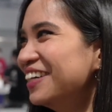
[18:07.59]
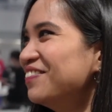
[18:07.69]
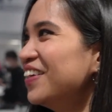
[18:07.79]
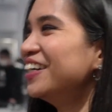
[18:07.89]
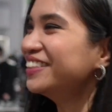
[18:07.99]

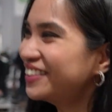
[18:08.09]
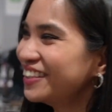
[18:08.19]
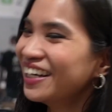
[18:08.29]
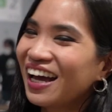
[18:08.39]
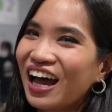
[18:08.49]
But
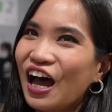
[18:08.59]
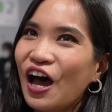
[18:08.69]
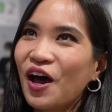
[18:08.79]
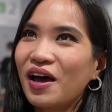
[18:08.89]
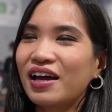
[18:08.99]

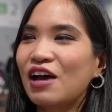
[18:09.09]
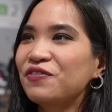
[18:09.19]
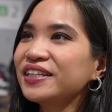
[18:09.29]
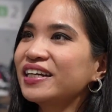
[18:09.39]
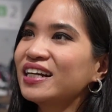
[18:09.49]
I
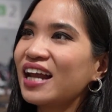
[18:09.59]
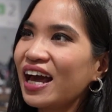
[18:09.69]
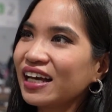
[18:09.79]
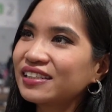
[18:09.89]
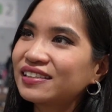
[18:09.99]
think they
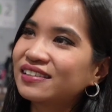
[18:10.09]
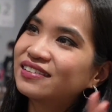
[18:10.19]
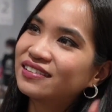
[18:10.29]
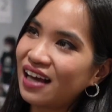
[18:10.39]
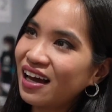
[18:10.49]
like
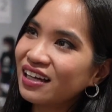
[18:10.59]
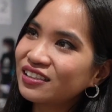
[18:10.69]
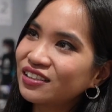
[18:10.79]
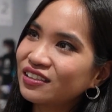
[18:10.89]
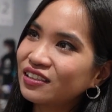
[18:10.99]

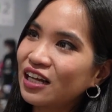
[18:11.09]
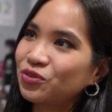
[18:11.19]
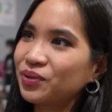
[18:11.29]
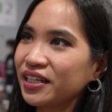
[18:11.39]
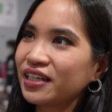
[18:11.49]
that
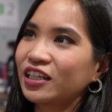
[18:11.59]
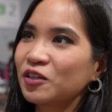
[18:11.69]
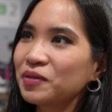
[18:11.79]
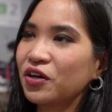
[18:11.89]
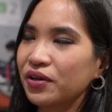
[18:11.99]
we
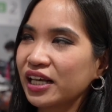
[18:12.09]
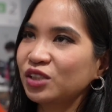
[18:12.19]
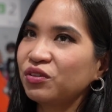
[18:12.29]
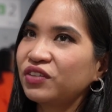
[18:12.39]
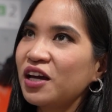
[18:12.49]
can be
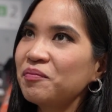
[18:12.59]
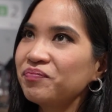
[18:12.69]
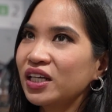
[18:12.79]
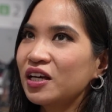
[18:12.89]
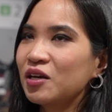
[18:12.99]
honest with them,
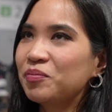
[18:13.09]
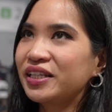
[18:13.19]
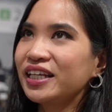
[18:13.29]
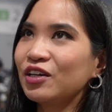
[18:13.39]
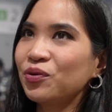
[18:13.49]
but
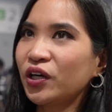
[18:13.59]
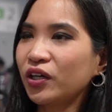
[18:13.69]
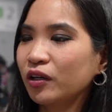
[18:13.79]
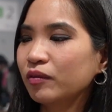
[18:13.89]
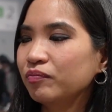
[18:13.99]
they
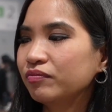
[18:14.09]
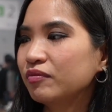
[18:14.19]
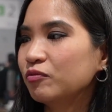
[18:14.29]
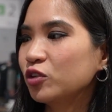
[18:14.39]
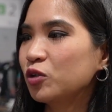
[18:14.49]
were
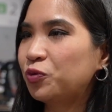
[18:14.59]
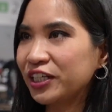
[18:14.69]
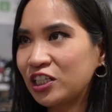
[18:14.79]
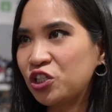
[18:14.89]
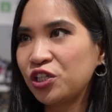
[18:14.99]

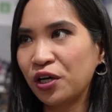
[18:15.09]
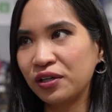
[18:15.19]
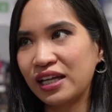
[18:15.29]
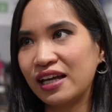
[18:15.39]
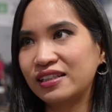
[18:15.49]
pretty sure
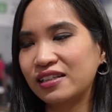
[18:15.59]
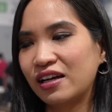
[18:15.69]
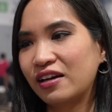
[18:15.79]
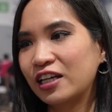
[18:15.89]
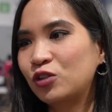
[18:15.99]
that
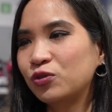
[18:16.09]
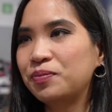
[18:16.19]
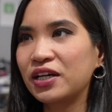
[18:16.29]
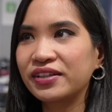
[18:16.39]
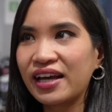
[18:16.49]
it would
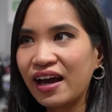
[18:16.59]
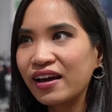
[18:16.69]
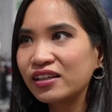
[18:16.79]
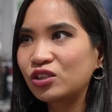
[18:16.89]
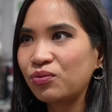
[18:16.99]
be a
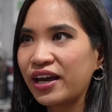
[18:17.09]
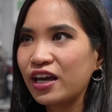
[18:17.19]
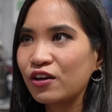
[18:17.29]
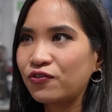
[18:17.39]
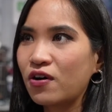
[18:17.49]
nice
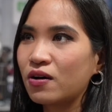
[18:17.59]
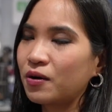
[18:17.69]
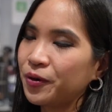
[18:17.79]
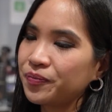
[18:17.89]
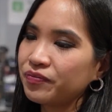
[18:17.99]
way
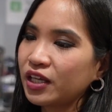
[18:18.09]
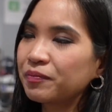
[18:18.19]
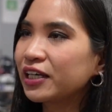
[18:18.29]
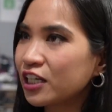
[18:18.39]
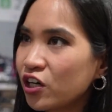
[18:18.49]
for
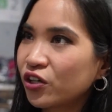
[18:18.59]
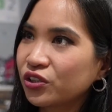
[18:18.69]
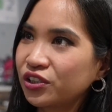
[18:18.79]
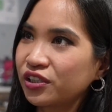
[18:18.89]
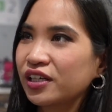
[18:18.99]

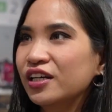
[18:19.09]
beginners